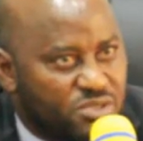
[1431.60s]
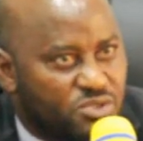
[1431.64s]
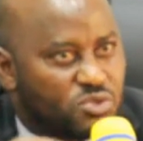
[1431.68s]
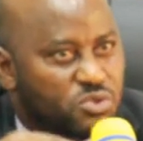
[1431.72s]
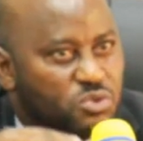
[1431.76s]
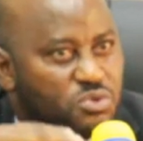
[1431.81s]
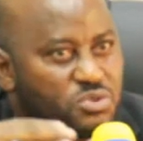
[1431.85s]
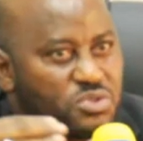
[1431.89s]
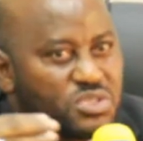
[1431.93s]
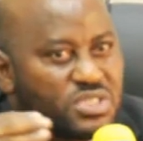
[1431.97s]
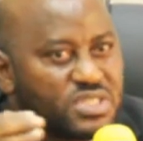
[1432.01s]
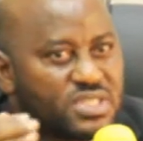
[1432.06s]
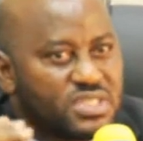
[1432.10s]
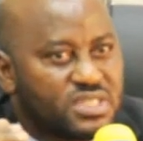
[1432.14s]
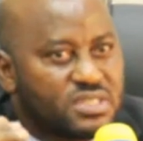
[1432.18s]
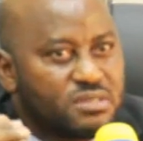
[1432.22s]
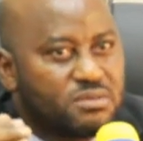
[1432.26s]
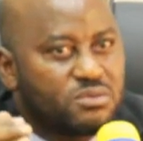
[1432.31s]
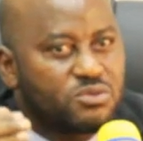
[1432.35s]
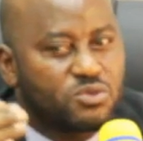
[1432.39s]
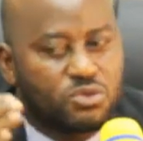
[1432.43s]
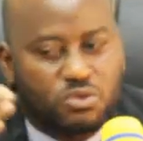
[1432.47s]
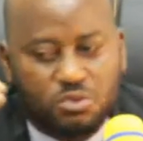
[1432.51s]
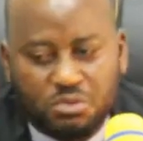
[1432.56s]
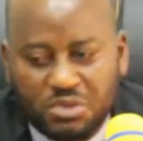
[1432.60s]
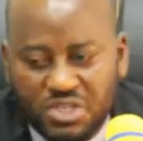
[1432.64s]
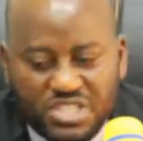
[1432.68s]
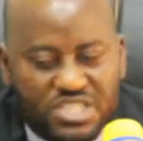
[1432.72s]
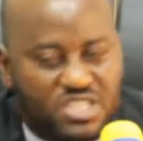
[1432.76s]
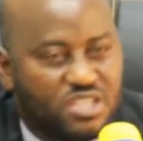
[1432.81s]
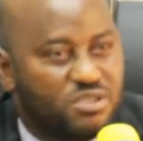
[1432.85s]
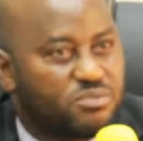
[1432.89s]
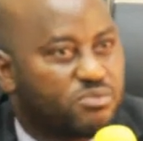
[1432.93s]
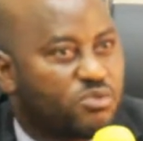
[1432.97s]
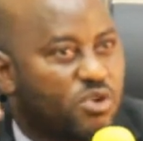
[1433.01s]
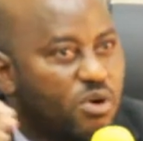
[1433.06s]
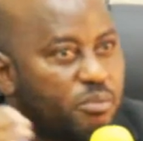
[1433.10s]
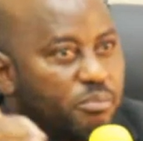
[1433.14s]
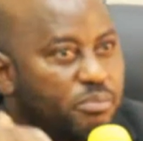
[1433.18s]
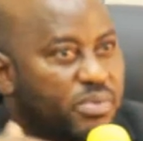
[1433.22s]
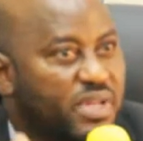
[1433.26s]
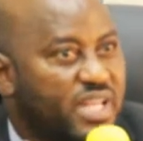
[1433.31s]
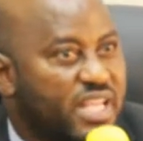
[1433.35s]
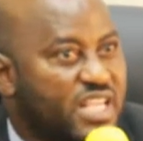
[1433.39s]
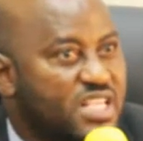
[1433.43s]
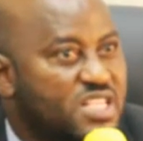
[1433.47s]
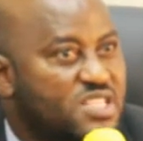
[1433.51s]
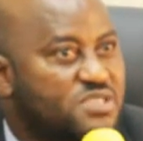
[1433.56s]
to receive
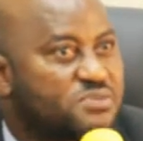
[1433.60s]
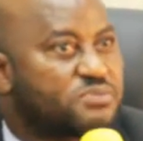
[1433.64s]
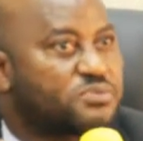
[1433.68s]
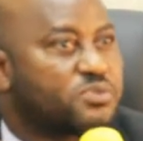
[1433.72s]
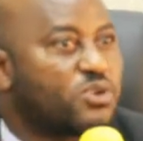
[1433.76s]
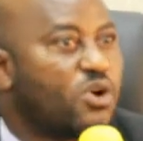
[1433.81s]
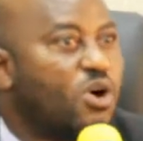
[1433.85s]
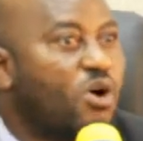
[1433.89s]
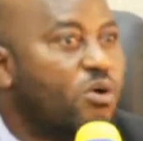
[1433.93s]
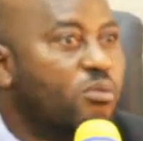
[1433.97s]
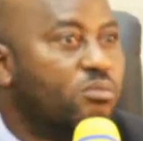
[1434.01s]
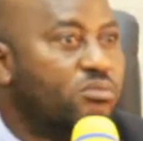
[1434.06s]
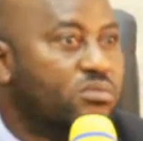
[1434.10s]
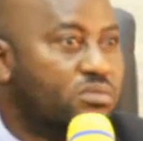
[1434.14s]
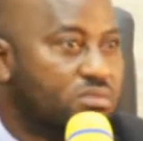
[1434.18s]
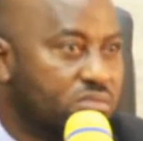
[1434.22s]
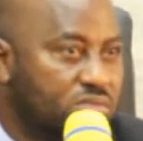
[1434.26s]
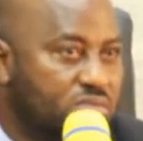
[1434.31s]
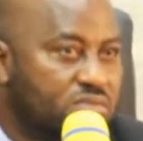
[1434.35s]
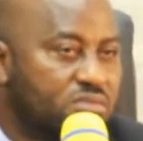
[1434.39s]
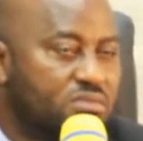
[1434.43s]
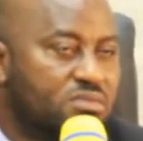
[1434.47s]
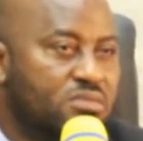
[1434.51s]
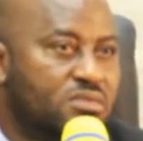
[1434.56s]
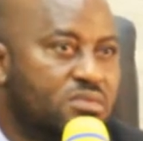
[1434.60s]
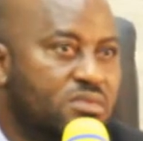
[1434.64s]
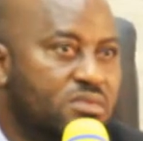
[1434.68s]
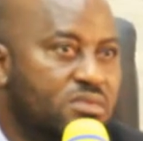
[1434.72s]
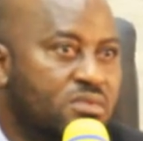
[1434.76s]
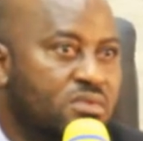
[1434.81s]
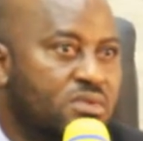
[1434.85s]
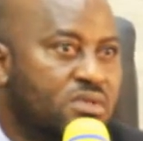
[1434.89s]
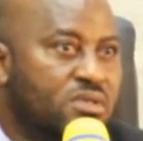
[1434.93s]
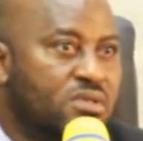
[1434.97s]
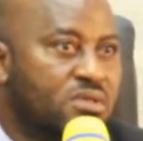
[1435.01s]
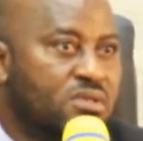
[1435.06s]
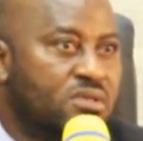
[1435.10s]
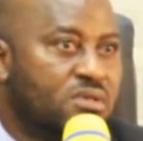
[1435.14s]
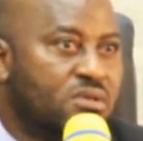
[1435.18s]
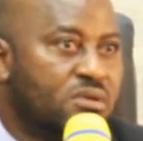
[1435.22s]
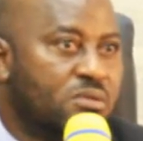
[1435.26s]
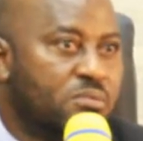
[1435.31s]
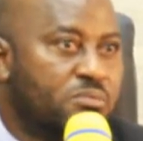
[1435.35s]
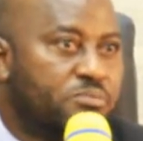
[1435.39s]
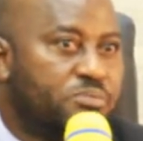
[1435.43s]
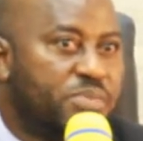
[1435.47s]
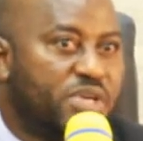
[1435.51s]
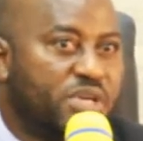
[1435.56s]
complaints from
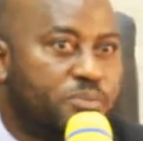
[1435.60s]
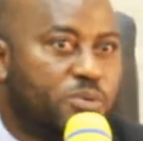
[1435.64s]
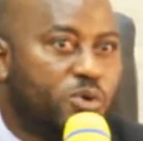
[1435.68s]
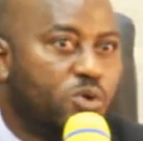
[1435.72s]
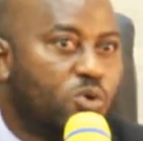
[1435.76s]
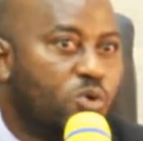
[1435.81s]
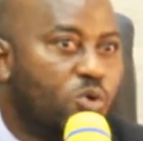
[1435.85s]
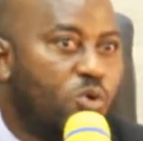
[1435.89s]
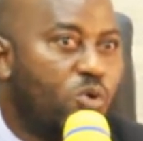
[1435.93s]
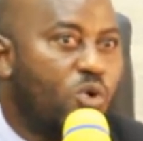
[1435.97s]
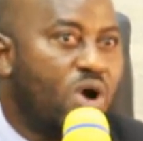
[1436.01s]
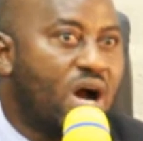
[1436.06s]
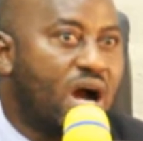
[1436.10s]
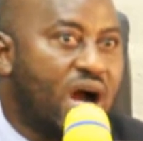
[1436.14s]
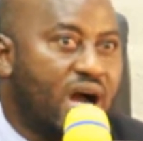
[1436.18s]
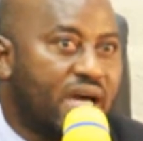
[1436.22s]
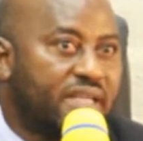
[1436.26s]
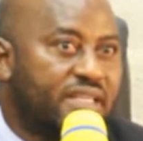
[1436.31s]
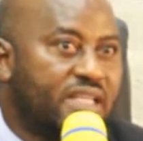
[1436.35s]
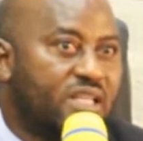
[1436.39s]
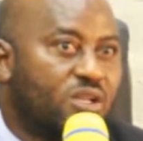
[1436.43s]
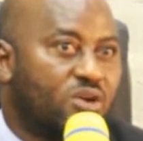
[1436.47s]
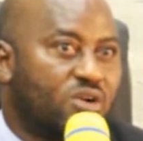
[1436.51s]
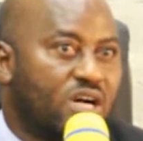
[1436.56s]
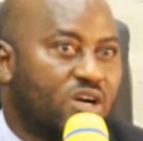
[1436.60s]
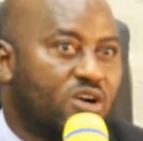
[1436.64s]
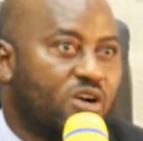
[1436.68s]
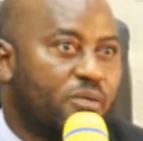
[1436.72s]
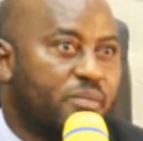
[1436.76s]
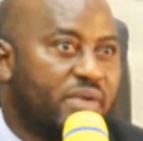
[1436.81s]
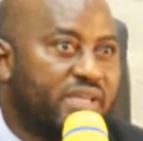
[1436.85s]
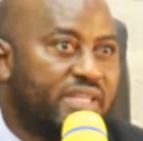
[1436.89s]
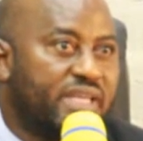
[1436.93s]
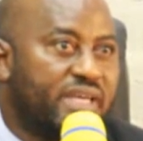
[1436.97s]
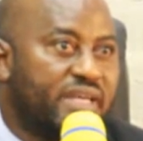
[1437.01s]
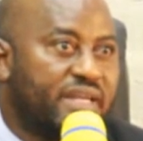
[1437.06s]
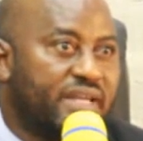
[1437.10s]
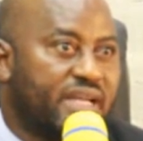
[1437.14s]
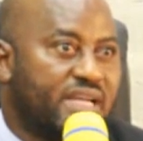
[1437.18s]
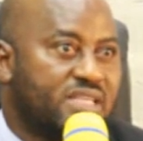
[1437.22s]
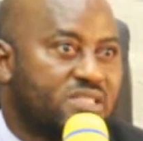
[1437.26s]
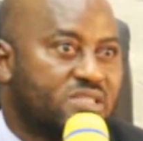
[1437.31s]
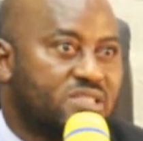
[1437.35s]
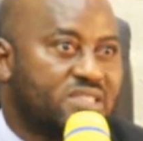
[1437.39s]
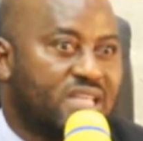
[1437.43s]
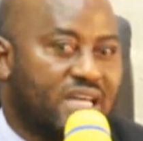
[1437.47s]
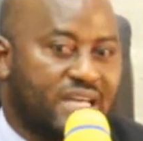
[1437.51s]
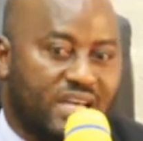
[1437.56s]
people who are in local government
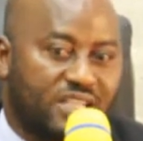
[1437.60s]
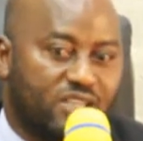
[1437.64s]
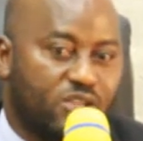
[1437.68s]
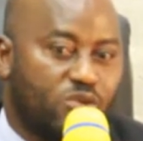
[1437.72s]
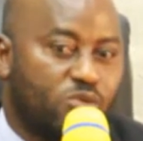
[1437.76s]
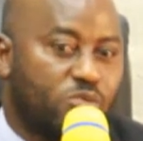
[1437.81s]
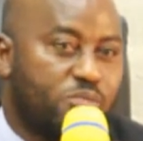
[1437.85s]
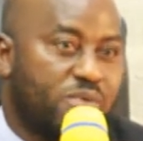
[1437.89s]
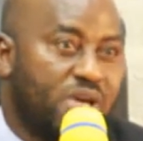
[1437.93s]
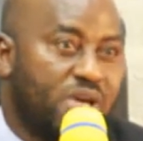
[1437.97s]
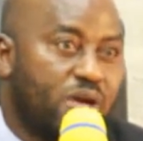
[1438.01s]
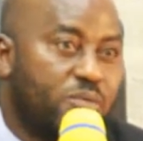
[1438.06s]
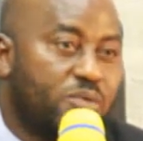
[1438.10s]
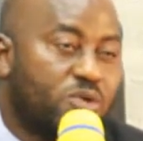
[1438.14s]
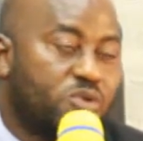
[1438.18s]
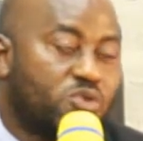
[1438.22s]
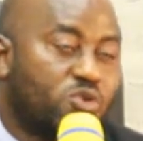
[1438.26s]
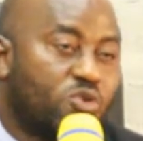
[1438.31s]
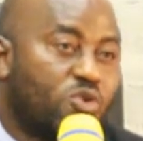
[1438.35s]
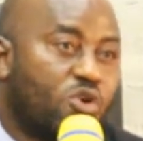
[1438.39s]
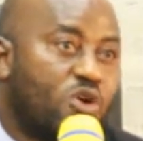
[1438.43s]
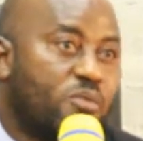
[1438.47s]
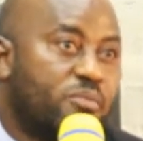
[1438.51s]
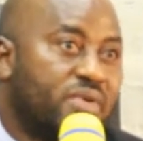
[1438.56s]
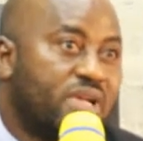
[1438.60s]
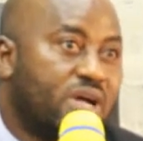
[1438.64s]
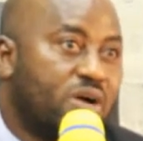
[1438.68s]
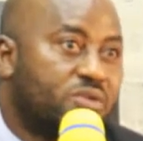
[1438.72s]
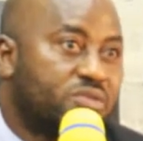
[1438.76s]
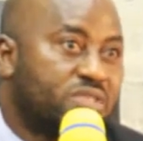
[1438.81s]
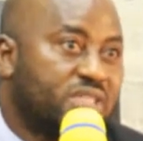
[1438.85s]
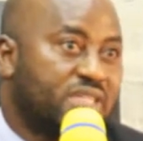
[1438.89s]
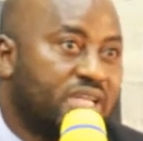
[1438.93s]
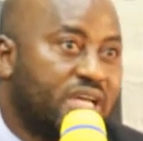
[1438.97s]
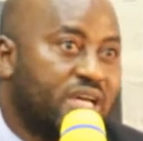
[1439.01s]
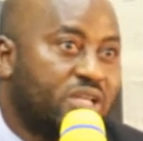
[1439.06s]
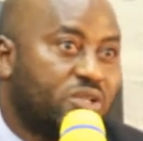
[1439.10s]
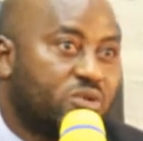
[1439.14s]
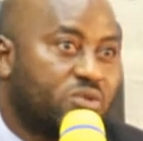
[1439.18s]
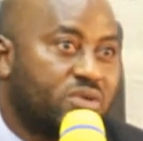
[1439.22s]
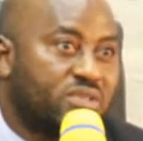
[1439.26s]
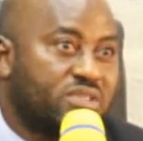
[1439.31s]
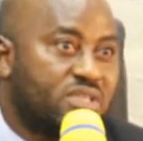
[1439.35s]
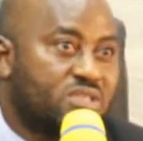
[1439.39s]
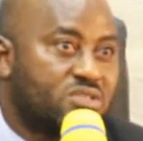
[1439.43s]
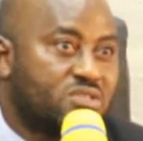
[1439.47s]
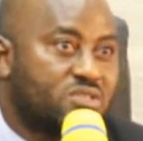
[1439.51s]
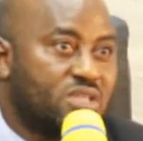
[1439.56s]
areas that cannot be able to come down to the
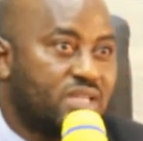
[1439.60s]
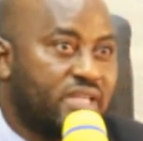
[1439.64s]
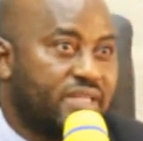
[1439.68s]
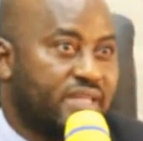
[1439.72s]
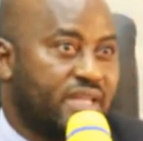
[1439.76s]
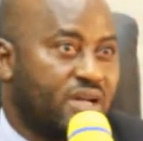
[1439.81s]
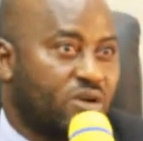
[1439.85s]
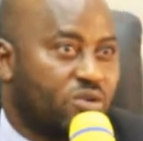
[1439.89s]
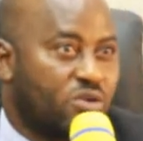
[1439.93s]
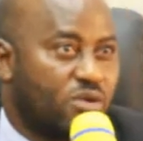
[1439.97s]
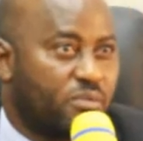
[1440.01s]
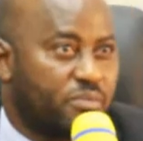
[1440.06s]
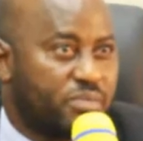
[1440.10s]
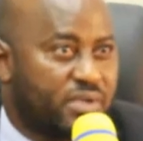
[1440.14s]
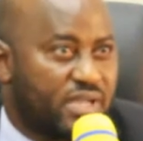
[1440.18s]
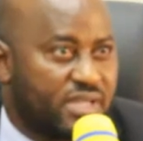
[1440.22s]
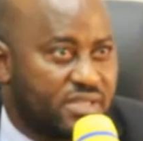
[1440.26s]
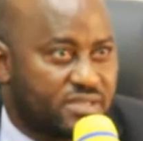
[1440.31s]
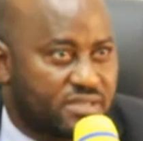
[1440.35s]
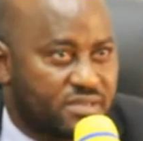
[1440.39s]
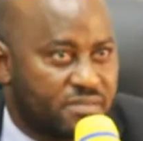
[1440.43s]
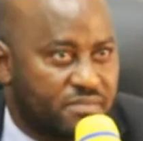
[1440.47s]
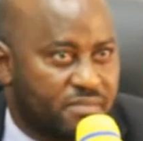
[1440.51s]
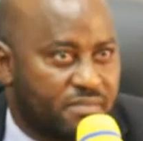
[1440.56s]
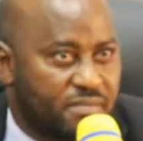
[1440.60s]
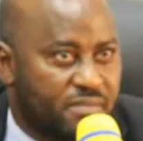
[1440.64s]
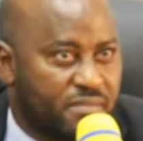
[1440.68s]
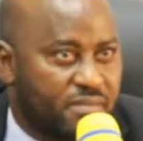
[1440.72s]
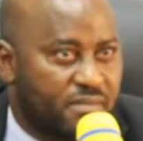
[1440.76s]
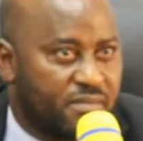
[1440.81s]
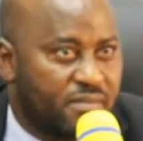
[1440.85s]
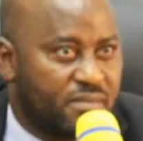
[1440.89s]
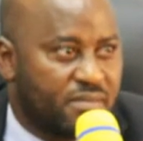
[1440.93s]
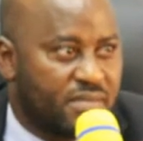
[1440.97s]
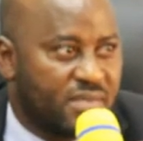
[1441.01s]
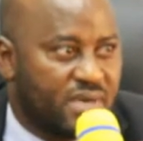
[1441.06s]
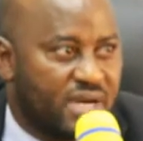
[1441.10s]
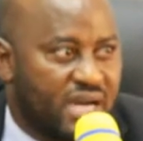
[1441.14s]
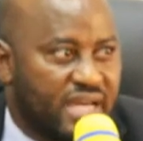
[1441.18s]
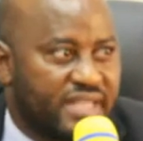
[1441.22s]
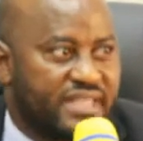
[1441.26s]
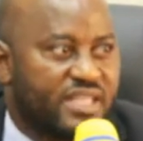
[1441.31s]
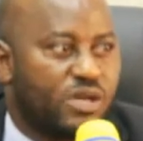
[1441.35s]
headquarters to lay their complaints. And